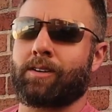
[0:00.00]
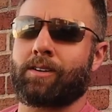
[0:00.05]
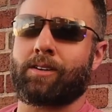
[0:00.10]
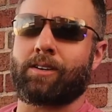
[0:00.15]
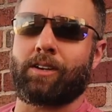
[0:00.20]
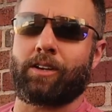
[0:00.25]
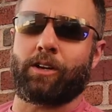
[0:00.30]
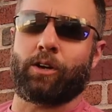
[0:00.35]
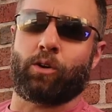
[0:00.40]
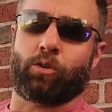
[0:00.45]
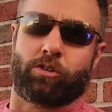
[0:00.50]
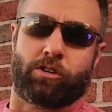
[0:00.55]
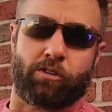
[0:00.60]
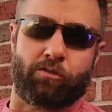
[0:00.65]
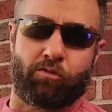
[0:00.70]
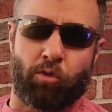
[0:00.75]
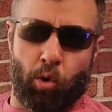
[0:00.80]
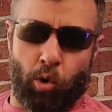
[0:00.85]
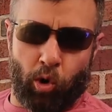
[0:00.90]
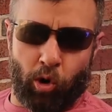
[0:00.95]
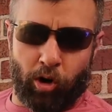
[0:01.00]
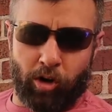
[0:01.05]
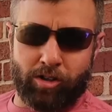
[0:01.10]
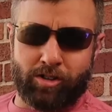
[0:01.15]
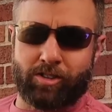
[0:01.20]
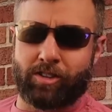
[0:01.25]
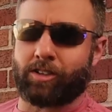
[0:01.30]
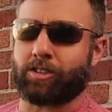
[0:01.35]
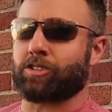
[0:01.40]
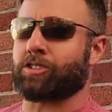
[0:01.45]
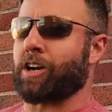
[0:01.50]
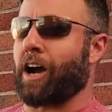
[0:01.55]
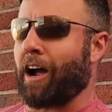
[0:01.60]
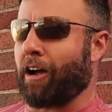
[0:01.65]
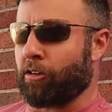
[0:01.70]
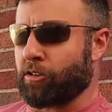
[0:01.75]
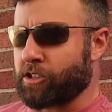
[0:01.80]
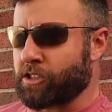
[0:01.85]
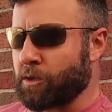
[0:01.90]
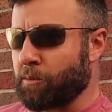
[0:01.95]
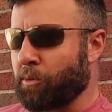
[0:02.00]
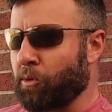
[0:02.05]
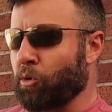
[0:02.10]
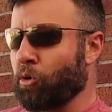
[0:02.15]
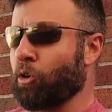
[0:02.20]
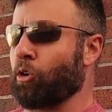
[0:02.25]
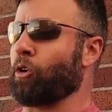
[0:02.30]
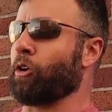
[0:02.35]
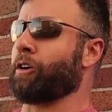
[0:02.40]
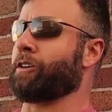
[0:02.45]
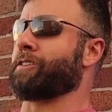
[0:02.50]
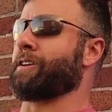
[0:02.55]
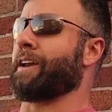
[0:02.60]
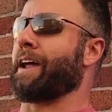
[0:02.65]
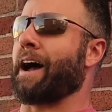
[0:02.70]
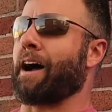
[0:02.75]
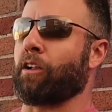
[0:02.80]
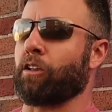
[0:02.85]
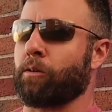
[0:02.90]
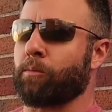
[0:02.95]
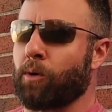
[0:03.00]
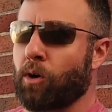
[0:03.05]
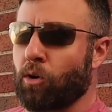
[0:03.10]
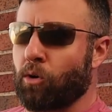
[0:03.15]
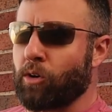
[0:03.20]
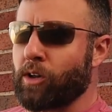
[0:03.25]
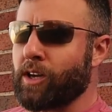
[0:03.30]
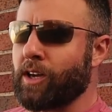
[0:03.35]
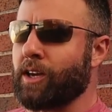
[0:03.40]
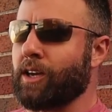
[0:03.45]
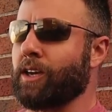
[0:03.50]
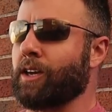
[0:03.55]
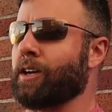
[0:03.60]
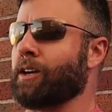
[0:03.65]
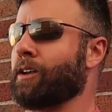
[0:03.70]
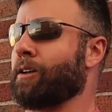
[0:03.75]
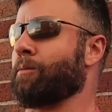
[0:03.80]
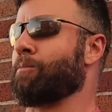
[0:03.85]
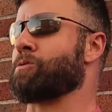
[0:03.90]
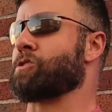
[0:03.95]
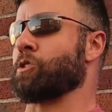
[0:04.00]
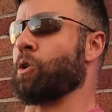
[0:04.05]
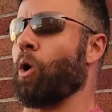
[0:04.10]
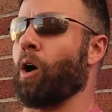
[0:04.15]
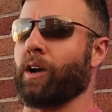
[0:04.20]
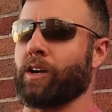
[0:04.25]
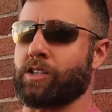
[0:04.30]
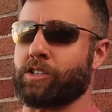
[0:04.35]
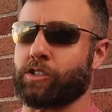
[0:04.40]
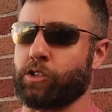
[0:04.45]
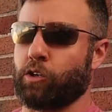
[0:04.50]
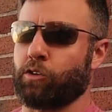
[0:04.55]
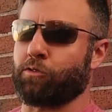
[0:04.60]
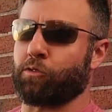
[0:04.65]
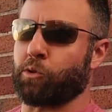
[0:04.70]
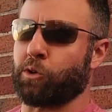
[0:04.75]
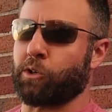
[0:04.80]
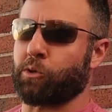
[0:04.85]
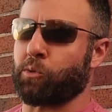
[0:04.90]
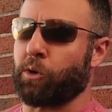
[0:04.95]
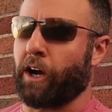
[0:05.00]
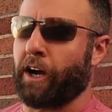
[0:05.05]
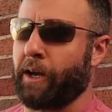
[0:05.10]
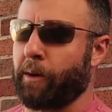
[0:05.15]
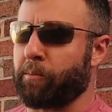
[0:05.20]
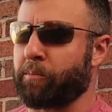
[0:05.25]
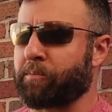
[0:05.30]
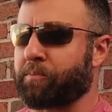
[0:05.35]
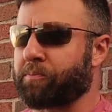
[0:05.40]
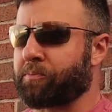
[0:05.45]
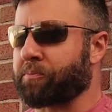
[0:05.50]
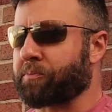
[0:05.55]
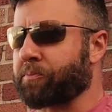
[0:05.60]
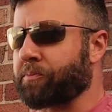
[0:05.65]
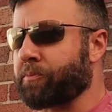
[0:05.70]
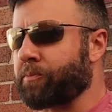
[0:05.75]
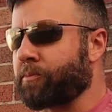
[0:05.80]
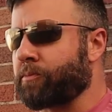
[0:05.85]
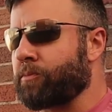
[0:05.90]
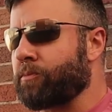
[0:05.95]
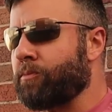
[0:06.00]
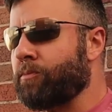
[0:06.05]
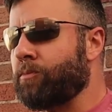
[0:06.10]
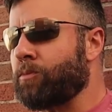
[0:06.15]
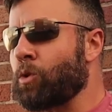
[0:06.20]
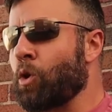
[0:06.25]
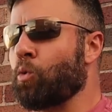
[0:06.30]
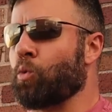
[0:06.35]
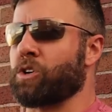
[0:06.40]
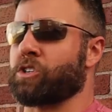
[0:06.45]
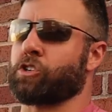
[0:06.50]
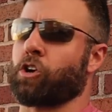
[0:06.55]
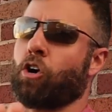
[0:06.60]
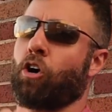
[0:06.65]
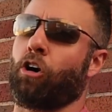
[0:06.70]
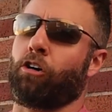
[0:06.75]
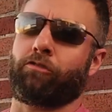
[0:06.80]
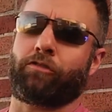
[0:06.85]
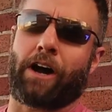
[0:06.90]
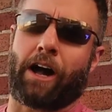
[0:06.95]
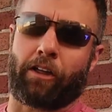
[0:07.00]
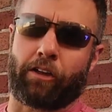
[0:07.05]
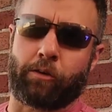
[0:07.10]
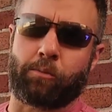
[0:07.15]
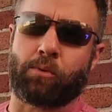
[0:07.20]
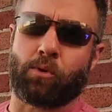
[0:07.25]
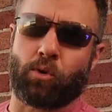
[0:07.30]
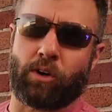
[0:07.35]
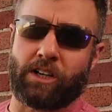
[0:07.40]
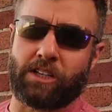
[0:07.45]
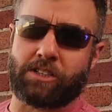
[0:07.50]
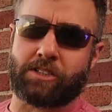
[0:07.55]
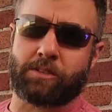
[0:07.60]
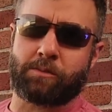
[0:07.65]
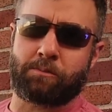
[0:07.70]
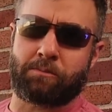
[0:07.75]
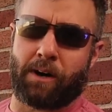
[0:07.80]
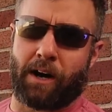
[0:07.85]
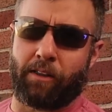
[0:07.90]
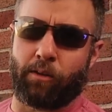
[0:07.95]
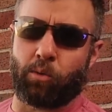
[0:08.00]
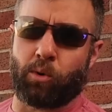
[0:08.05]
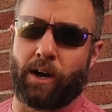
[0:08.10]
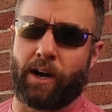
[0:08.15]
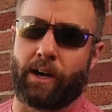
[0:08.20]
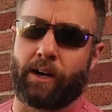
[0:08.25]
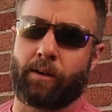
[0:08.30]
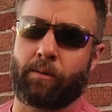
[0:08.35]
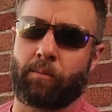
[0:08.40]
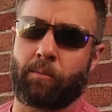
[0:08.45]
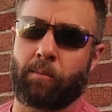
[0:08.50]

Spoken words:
divorce and child support and alimony and so on and so forth, right? Which are all valid points, by the way.